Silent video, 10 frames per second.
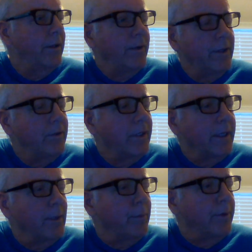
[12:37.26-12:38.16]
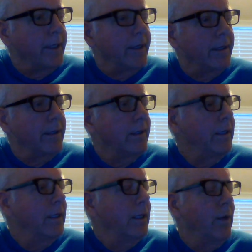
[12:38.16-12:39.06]
30 second prayer
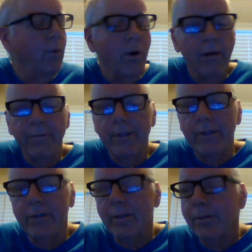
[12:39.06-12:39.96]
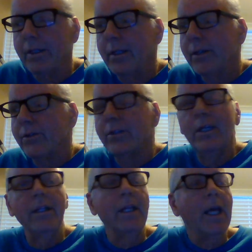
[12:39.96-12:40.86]
we're off into something else
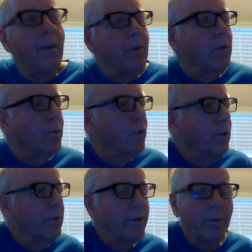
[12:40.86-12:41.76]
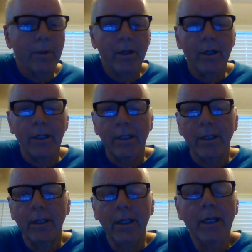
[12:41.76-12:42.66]
the enemy's worn with their
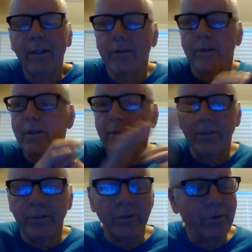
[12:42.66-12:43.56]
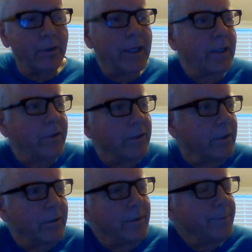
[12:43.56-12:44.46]
mind there's all these
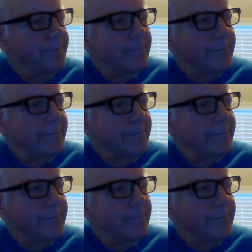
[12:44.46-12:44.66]
distractions